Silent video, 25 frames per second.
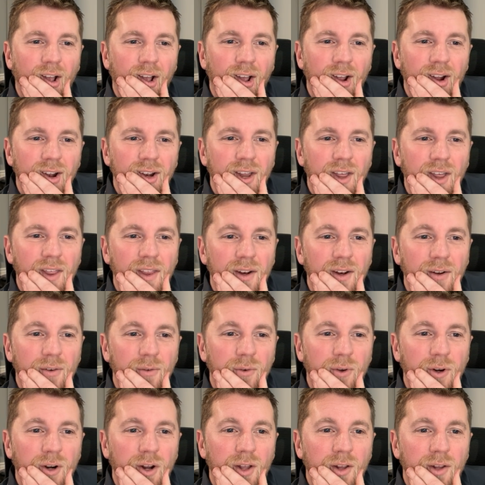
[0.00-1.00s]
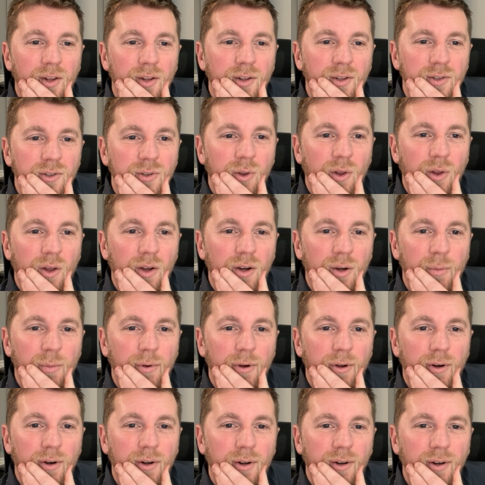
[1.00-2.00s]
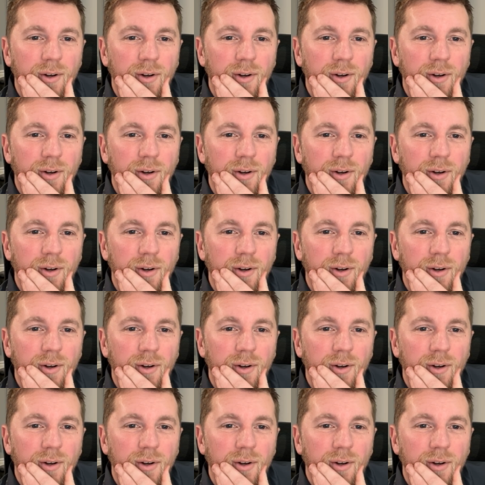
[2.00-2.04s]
Now that I went on so long about it.